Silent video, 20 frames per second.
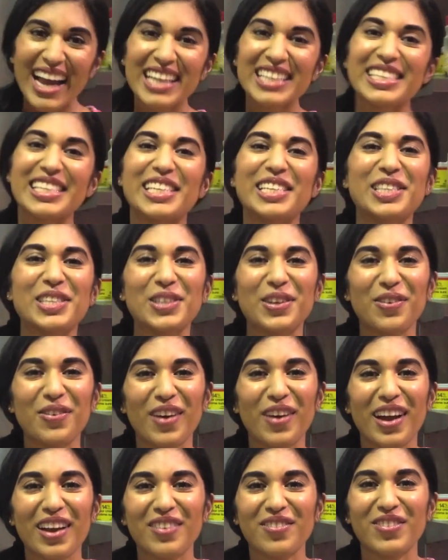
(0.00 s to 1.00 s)
guys, it's your
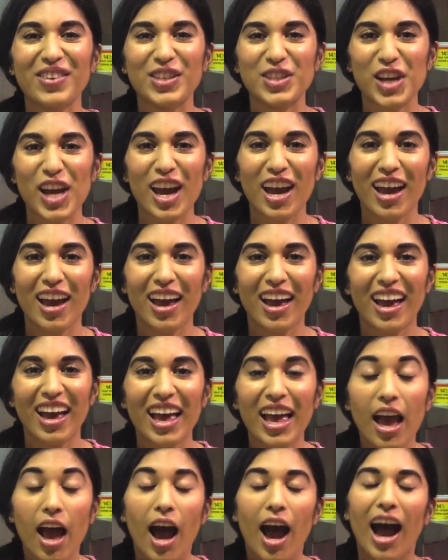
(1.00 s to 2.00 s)
friend Vijaya.
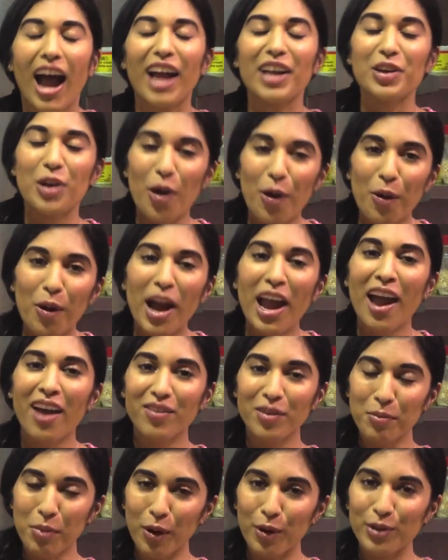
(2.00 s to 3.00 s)
I know I
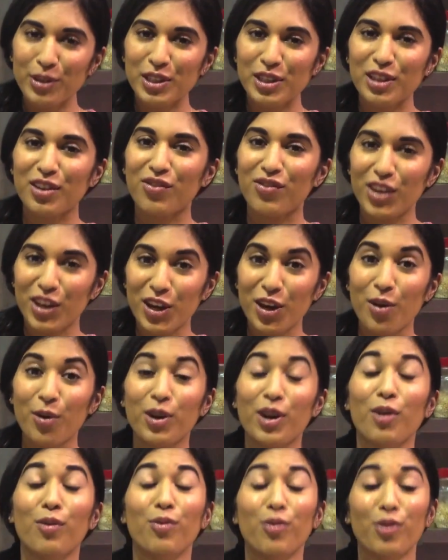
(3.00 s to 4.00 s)
haven't posted a video
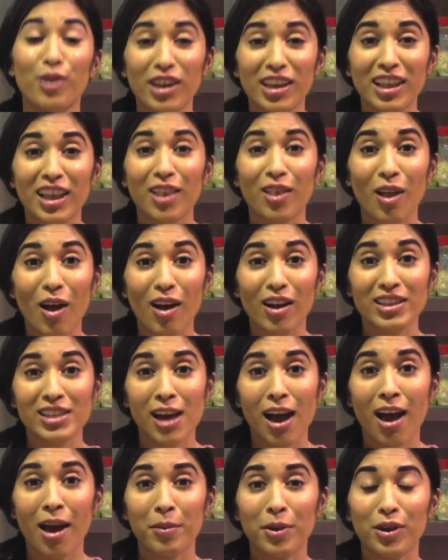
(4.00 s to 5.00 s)
in a really long
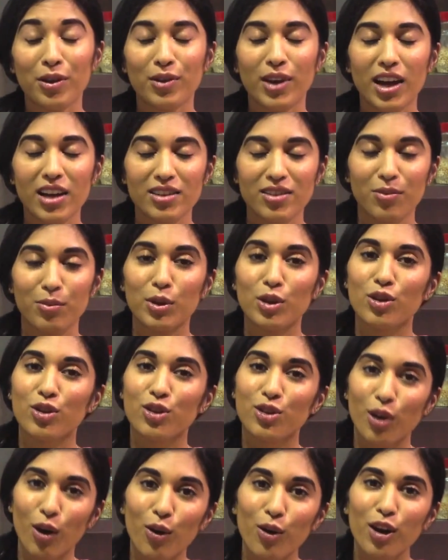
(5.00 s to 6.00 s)
time, and you guys have been
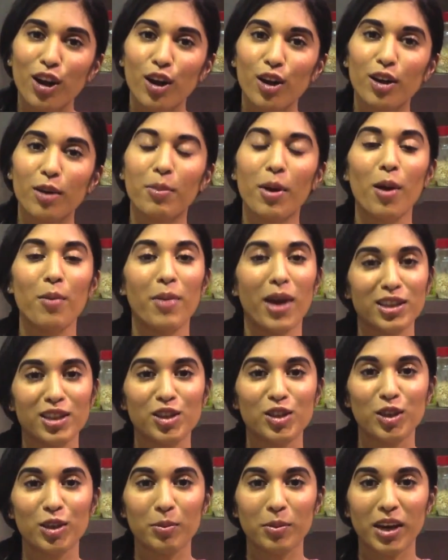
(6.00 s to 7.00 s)
so good about
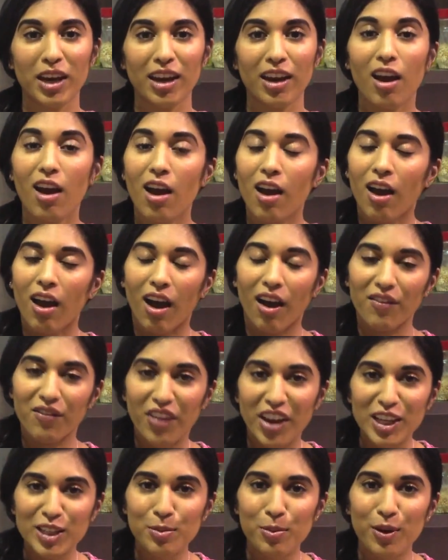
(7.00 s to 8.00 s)
messaging me on
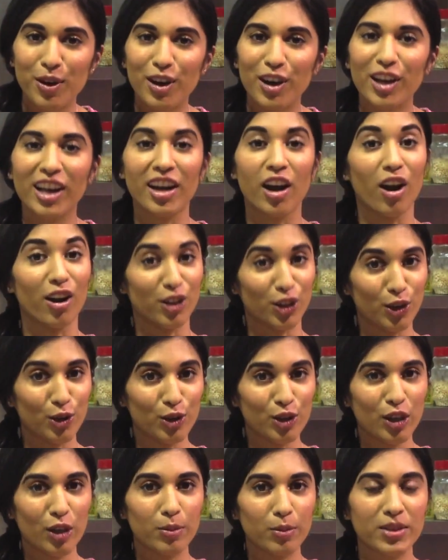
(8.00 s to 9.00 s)
Facebook and on
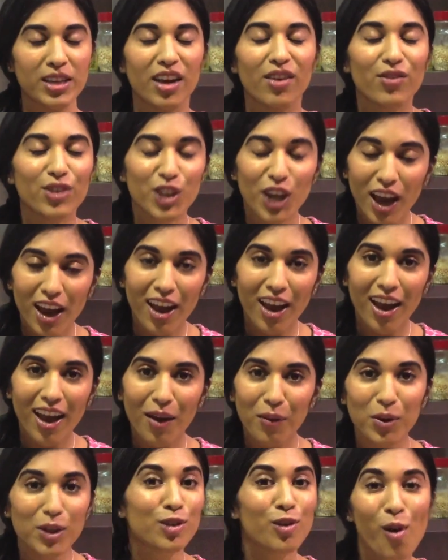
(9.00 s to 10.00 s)
YouTube saying,
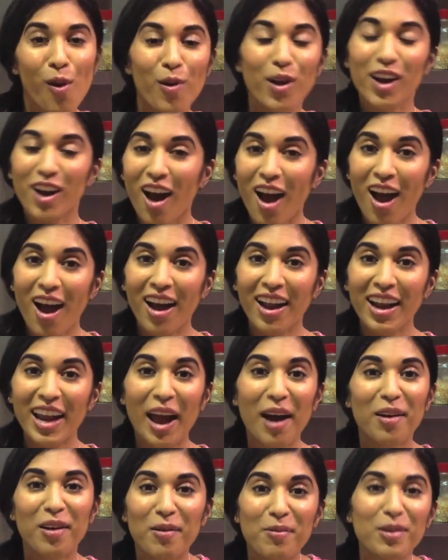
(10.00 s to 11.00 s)
Vijaya, what's going on?
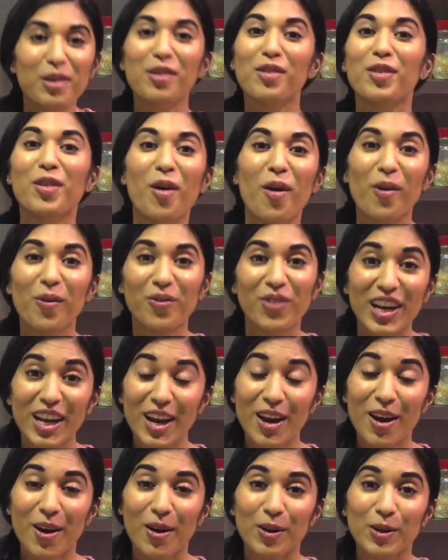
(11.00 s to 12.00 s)
How come there are no
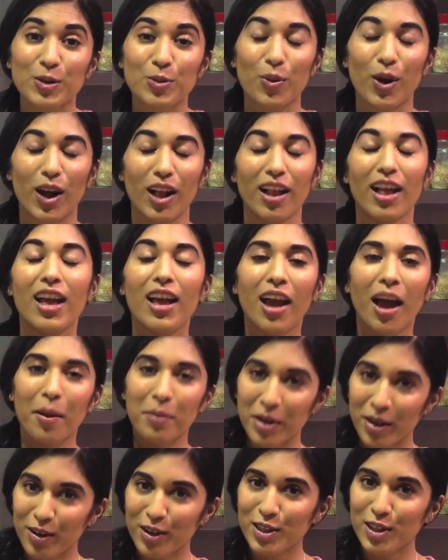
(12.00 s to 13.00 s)
videos? Well, I'm
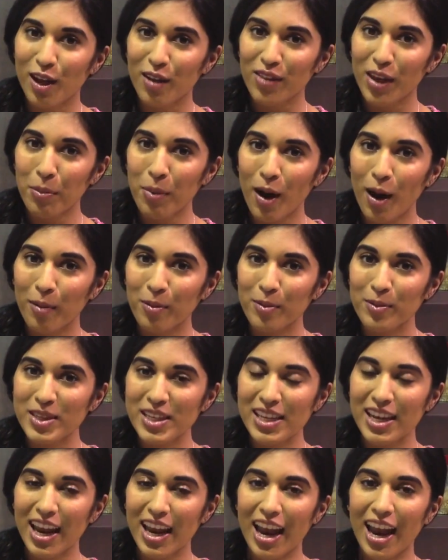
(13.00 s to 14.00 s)
here to solve that problem
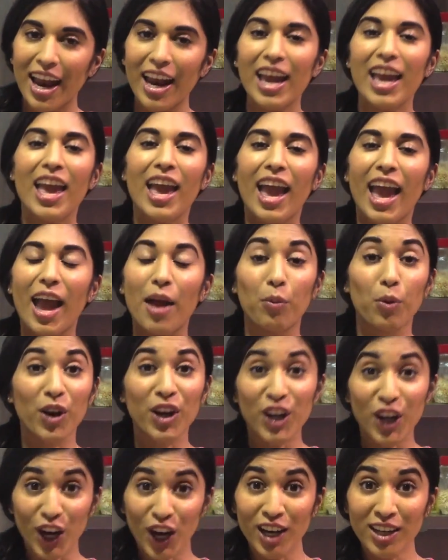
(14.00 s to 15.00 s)
today, and we're
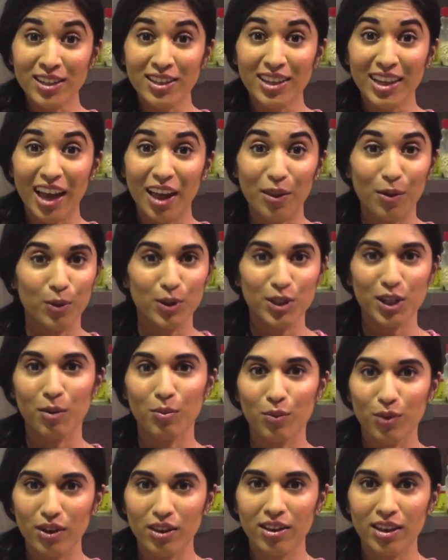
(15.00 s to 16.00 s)
going to cook together, which
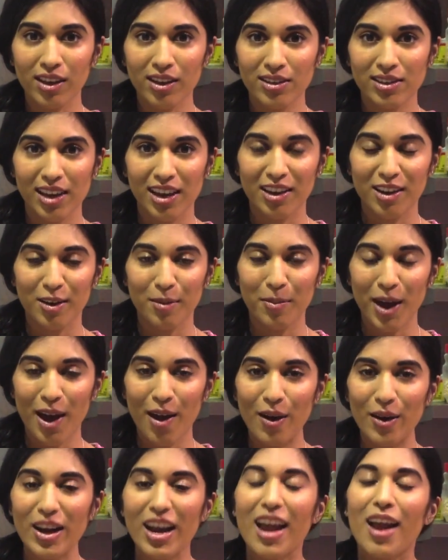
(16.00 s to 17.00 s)
I'm really excited
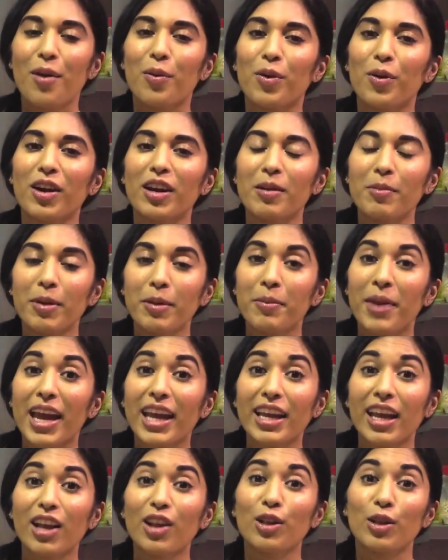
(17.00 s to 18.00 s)
about. We're going to be
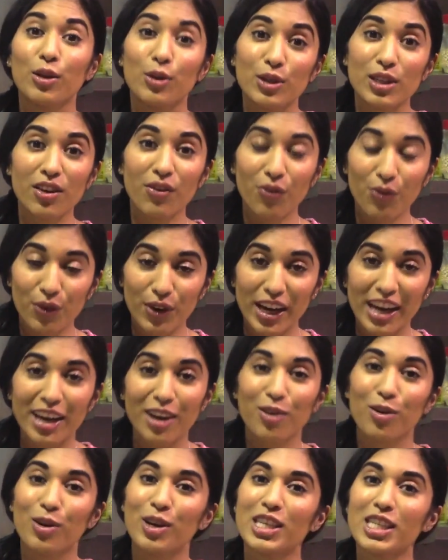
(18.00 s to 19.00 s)
making
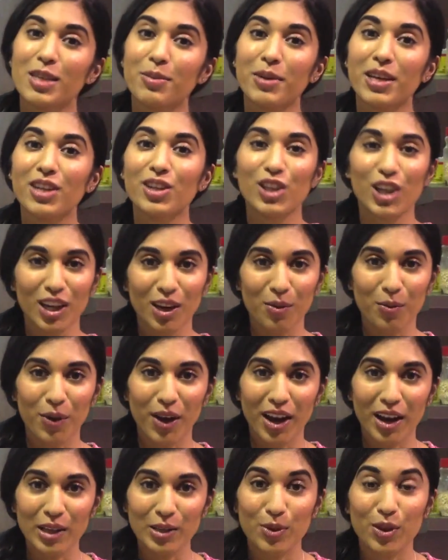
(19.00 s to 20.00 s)
gluten-free crispy chicken
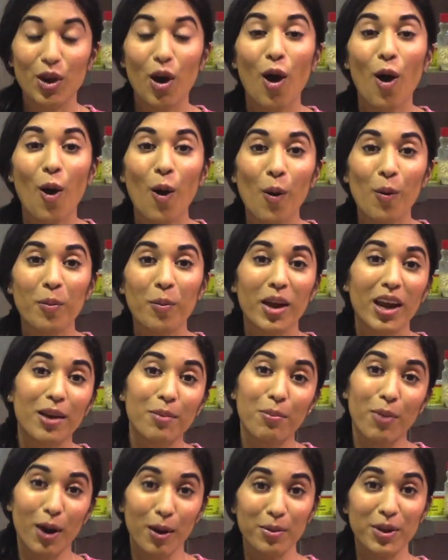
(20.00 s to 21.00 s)
wings with a
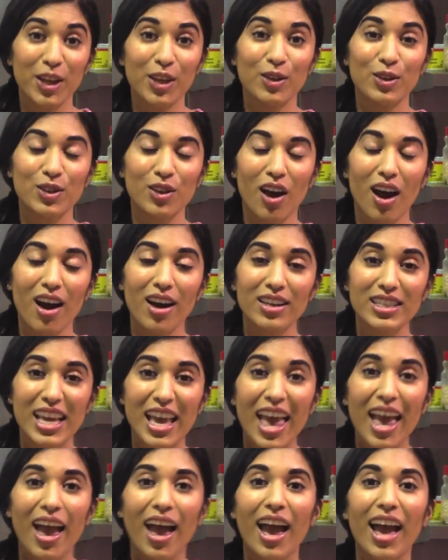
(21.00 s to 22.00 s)
homemade barbecue sauce
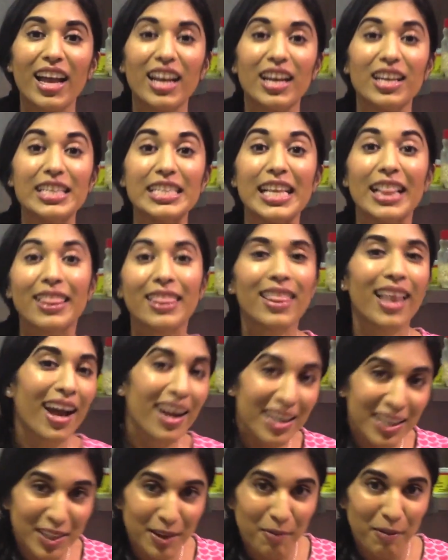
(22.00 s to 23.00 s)
and a
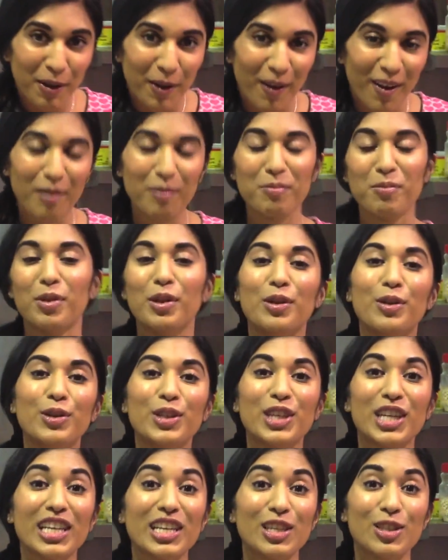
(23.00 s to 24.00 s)
delectable blue
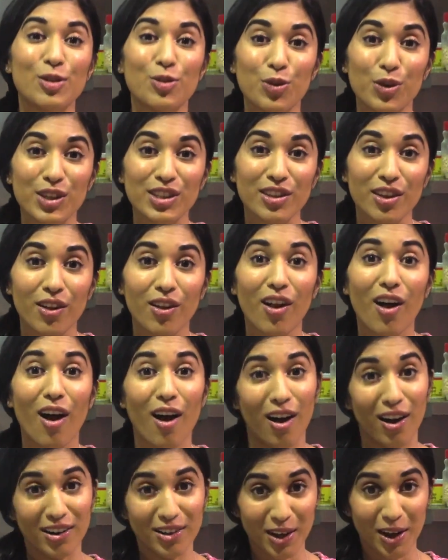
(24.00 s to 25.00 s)
cheese drizzle
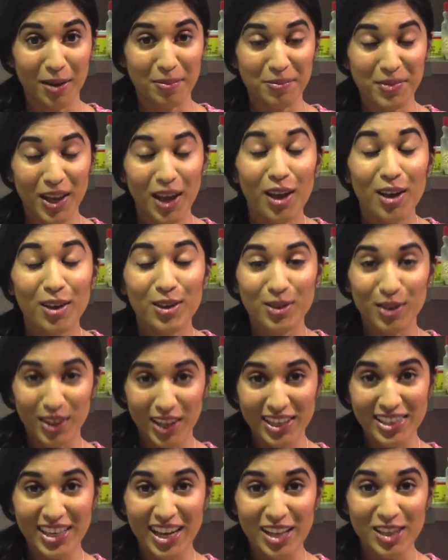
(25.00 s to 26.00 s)
on top. So
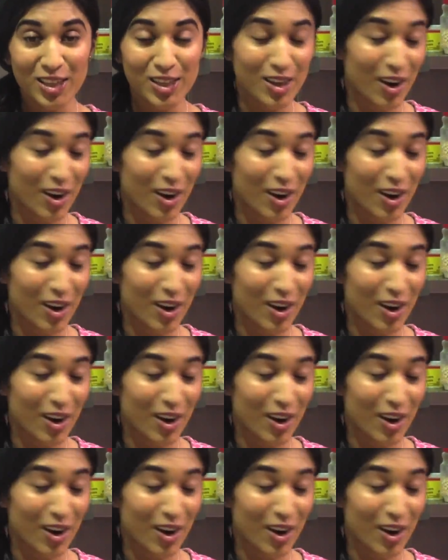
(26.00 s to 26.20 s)
let's get